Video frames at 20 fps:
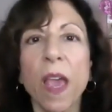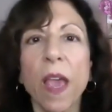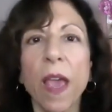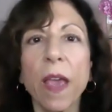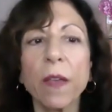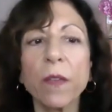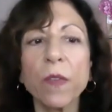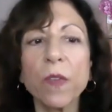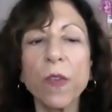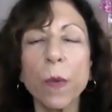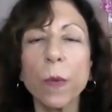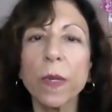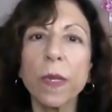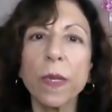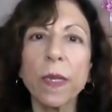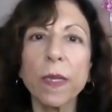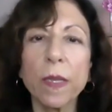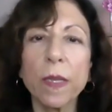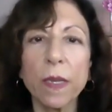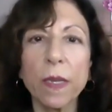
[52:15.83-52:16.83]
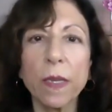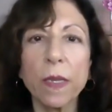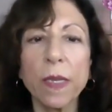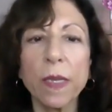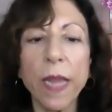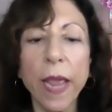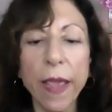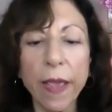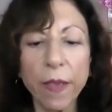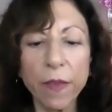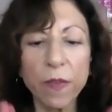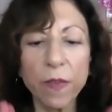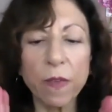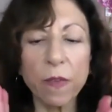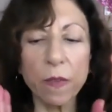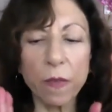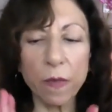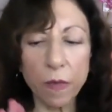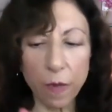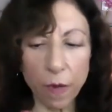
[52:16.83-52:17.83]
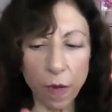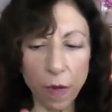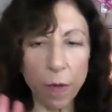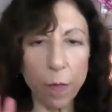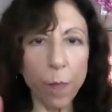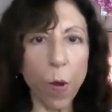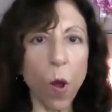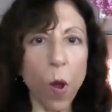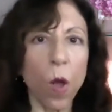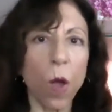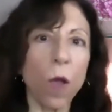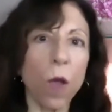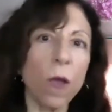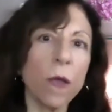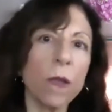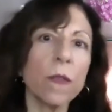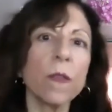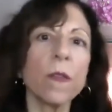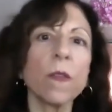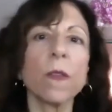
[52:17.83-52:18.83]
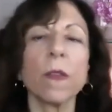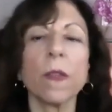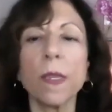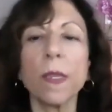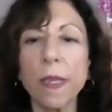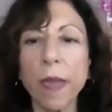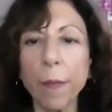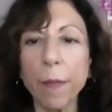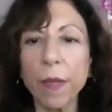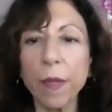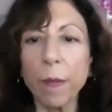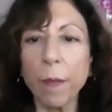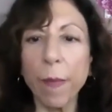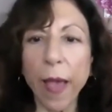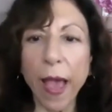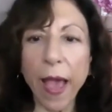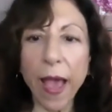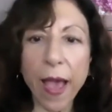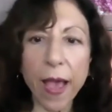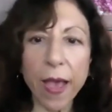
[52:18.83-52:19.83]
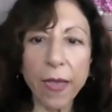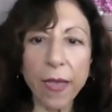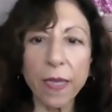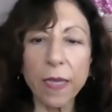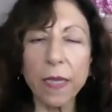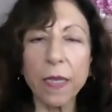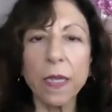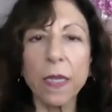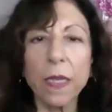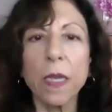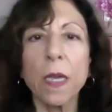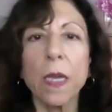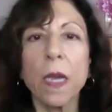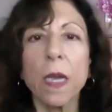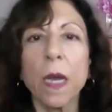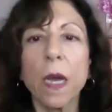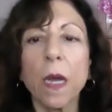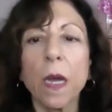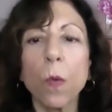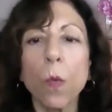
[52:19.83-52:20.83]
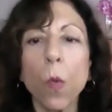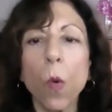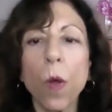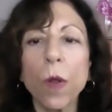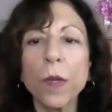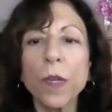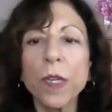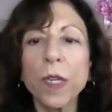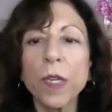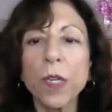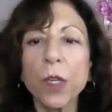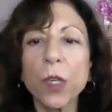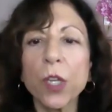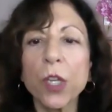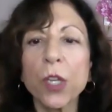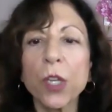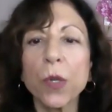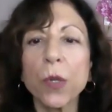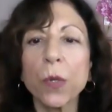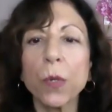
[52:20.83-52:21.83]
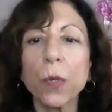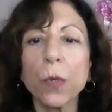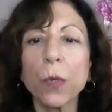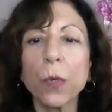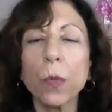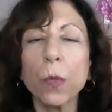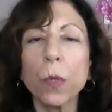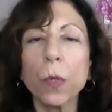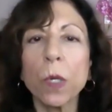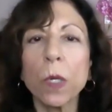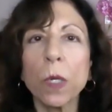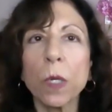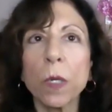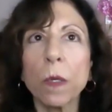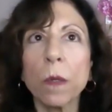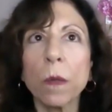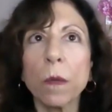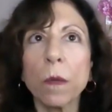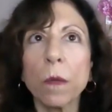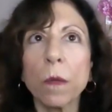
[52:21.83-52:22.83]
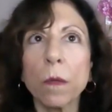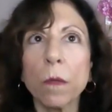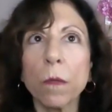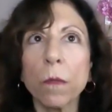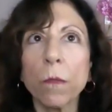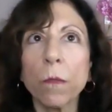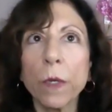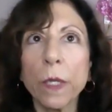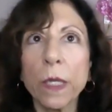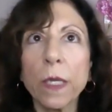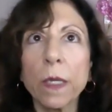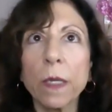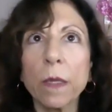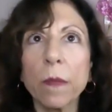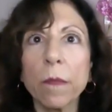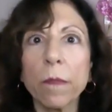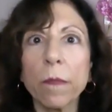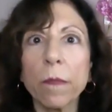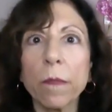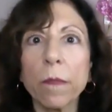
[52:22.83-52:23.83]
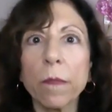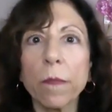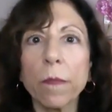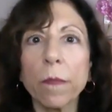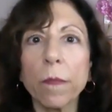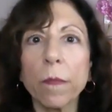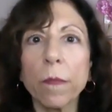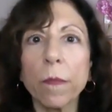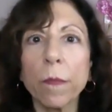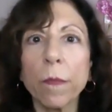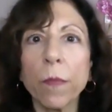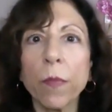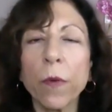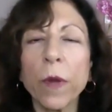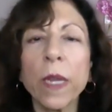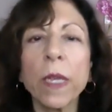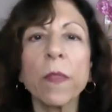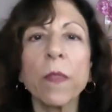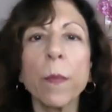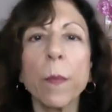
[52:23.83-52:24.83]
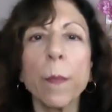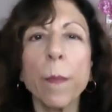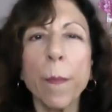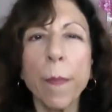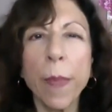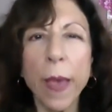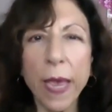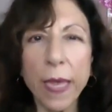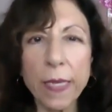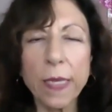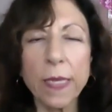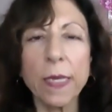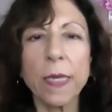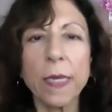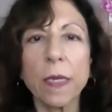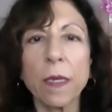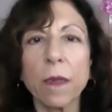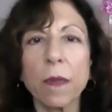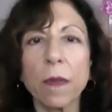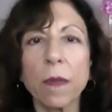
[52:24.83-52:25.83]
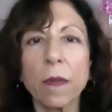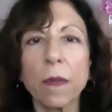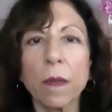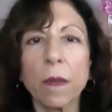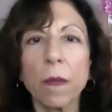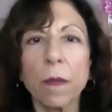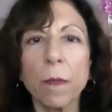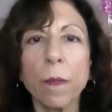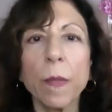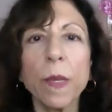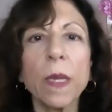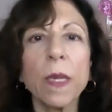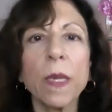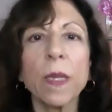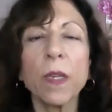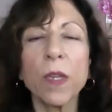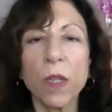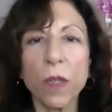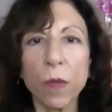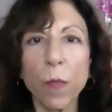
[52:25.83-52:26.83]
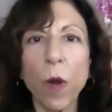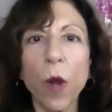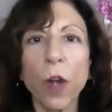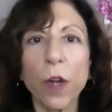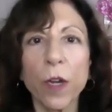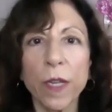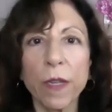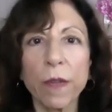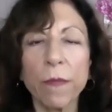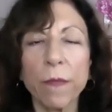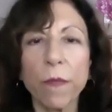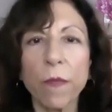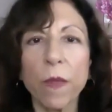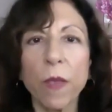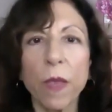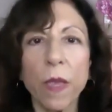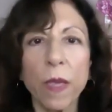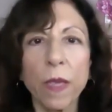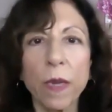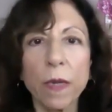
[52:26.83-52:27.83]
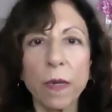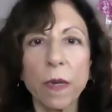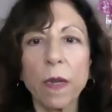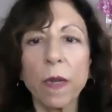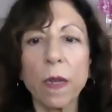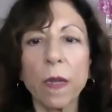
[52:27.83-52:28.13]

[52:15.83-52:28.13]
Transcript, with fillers: And so it takes a pause, a stepping back, a wanting to really bring the best me to the party. And